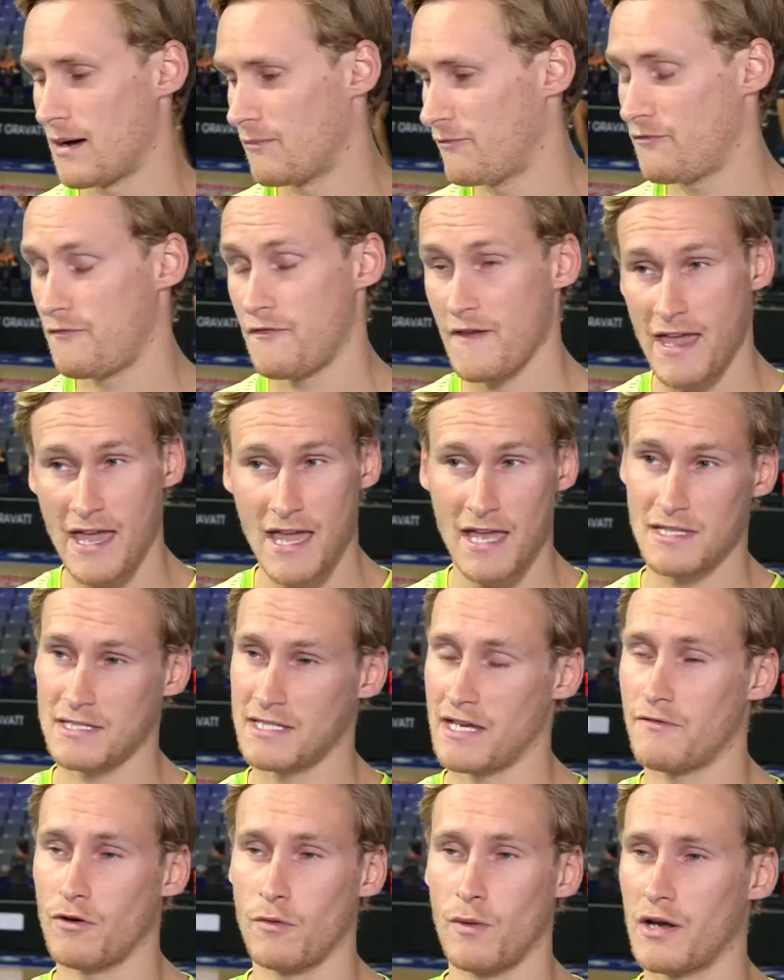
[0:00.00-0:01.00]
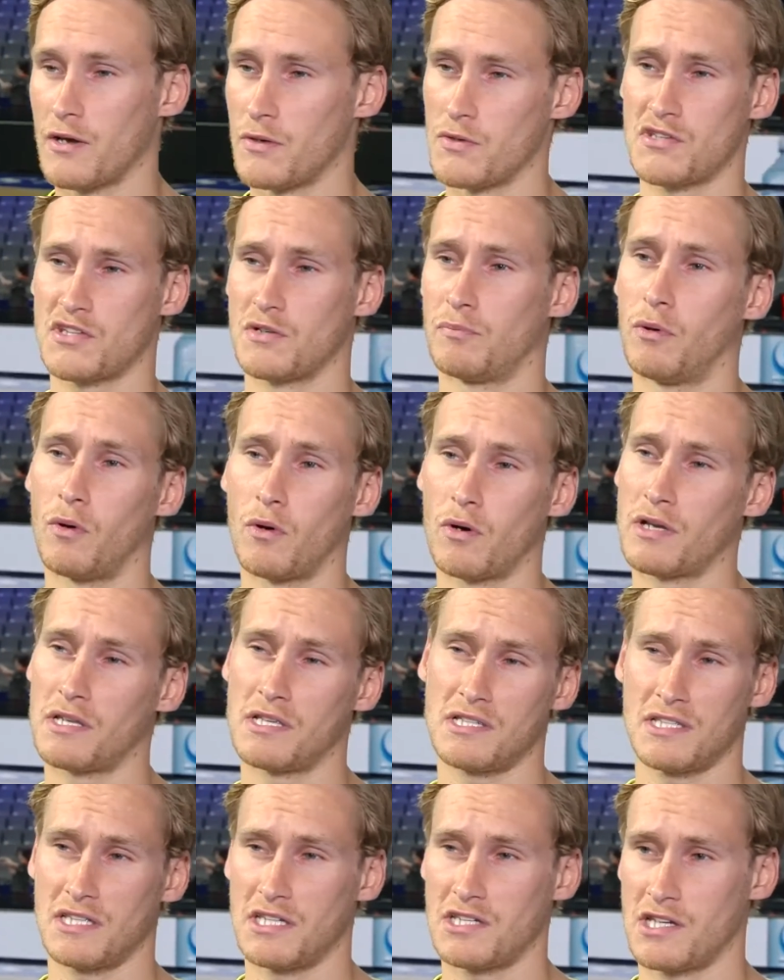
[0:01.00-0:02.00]
fans, everyone who's supported
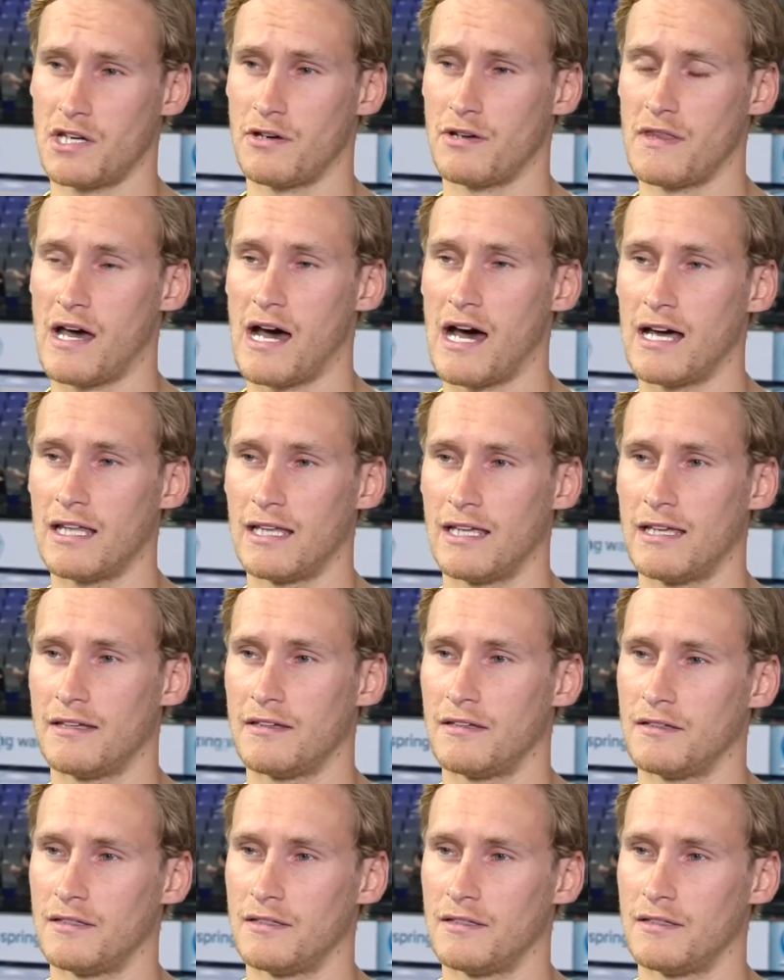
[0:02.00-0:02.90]
us this year in the Heartland.